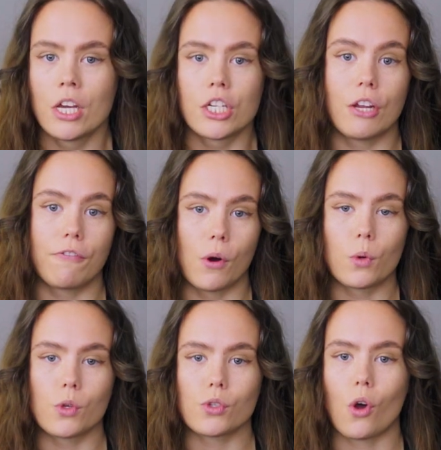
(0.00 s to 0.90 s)
She
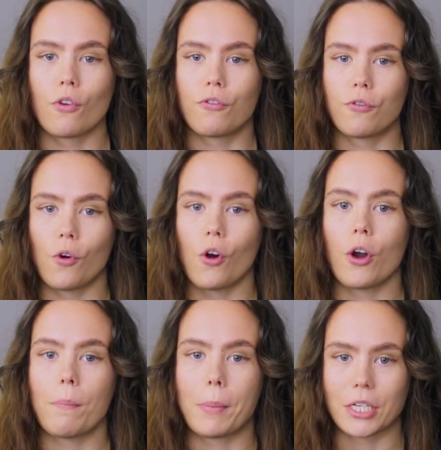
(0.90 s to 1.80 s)
focused on
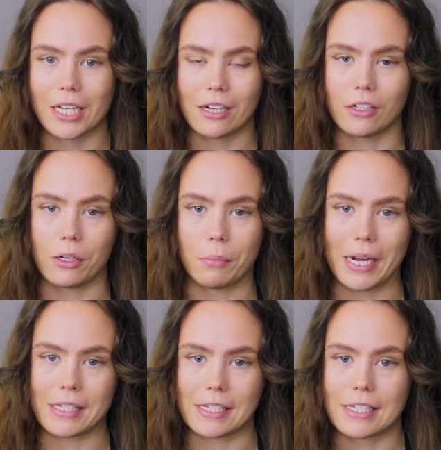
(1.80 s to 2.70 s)
4 particular
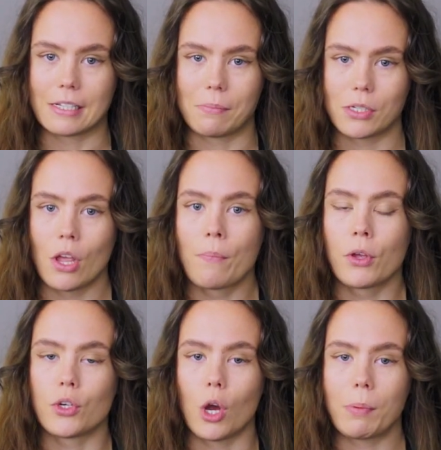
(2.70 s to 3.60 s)
brain systems:
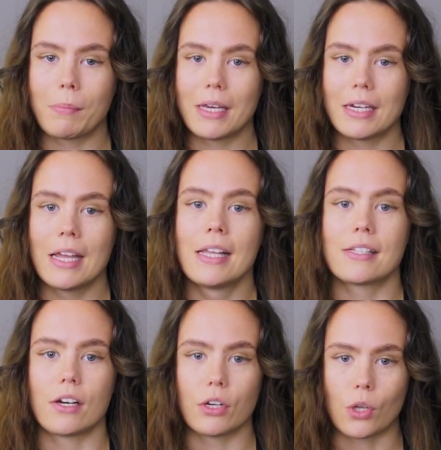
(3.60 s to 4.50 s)
dopamine,
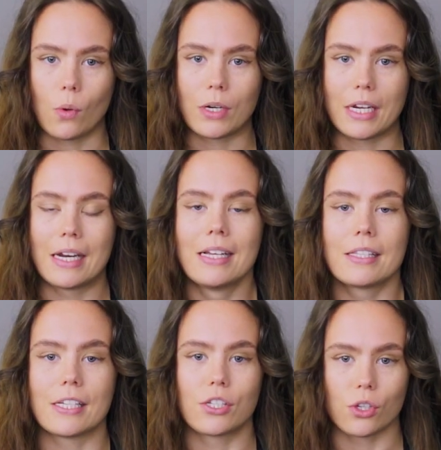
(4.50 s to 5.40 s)
serotonin,
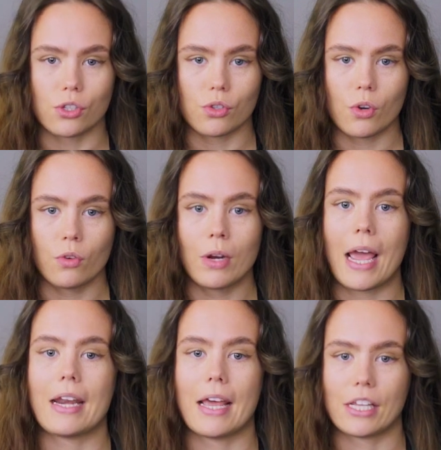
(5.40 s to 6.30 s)
testosterone,
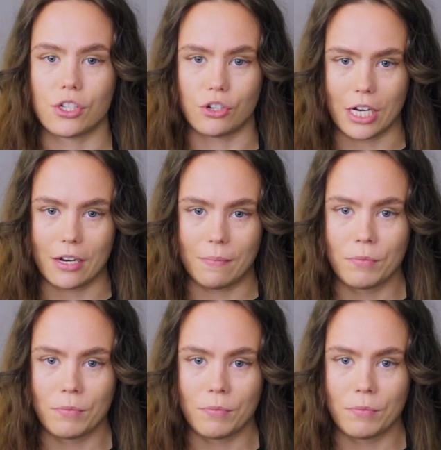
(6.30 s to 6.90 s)
and estrogen.